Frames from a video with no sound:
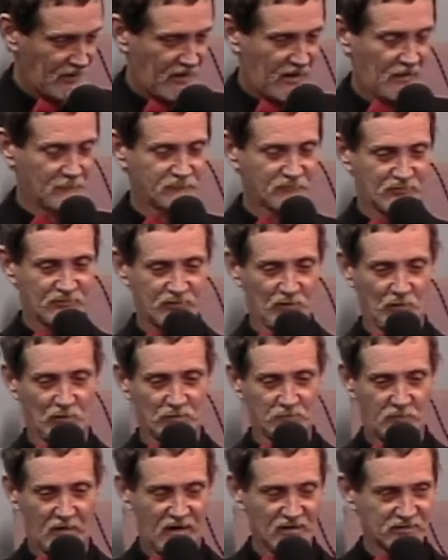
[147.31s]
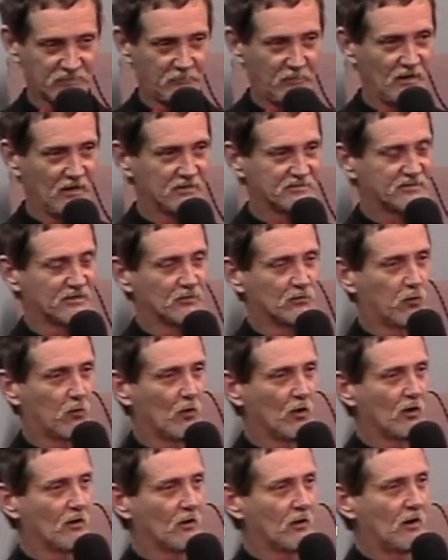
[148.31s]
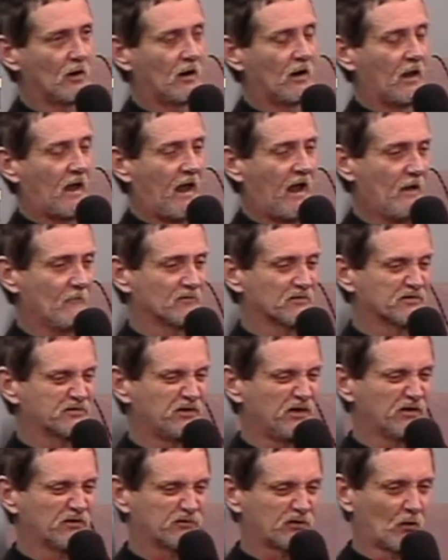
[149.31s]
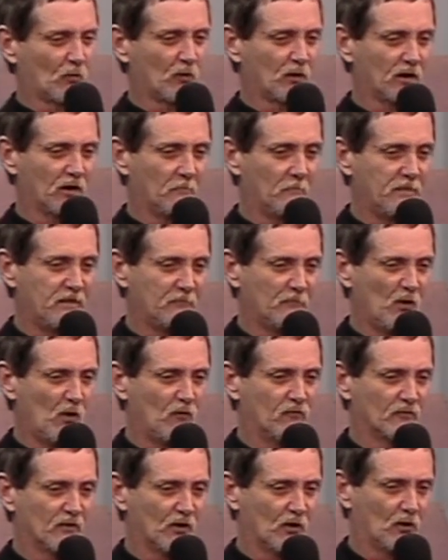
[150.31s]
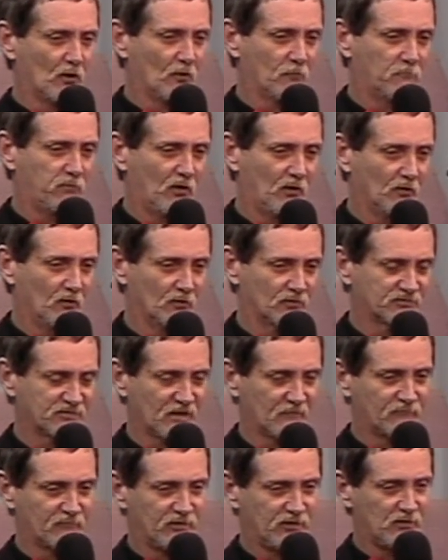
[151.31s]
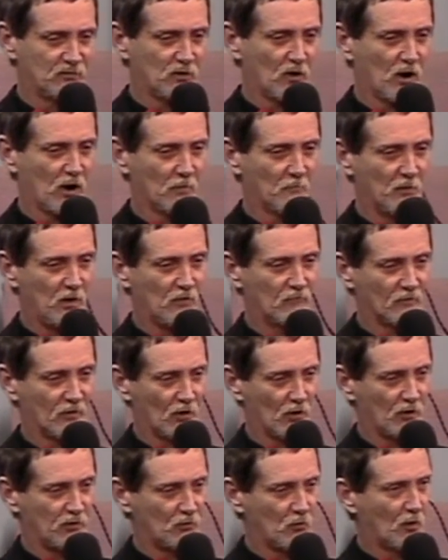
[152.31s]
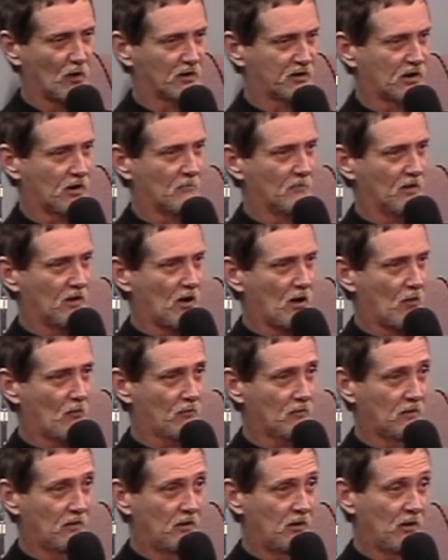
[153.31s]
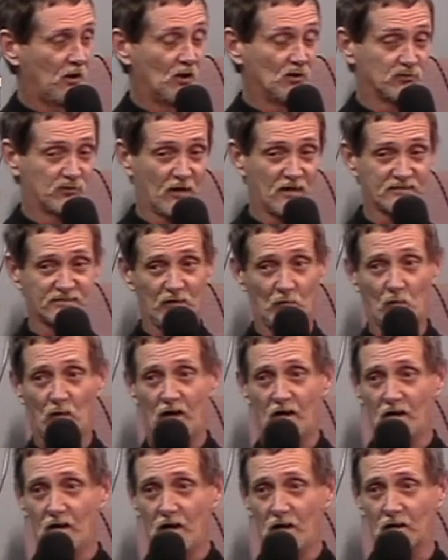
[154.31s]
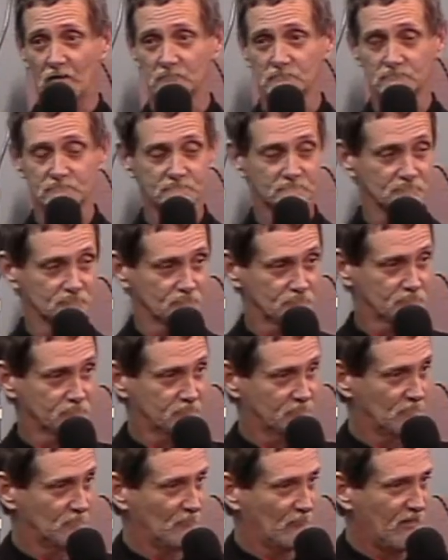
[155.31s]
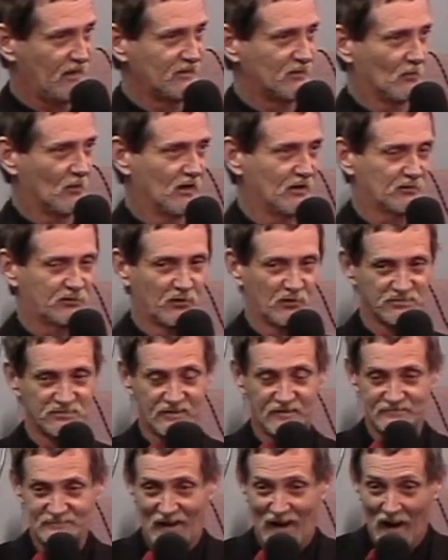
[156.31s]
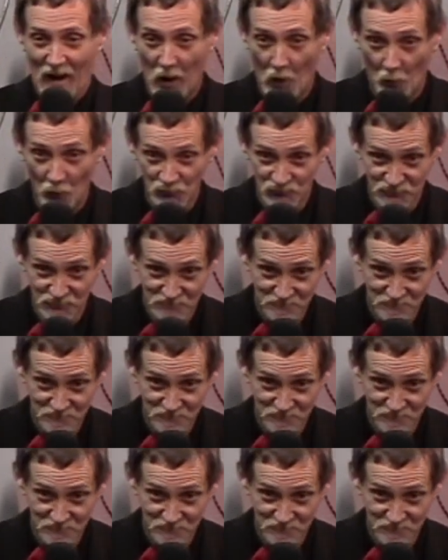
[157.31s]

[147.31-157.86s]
after church, Pastor Billy said, we're, have a sister, we're going to be moving her, putting her stuff in u U-Haul, moving her, you want to come along? So I said, why not? We had no electricity at the house.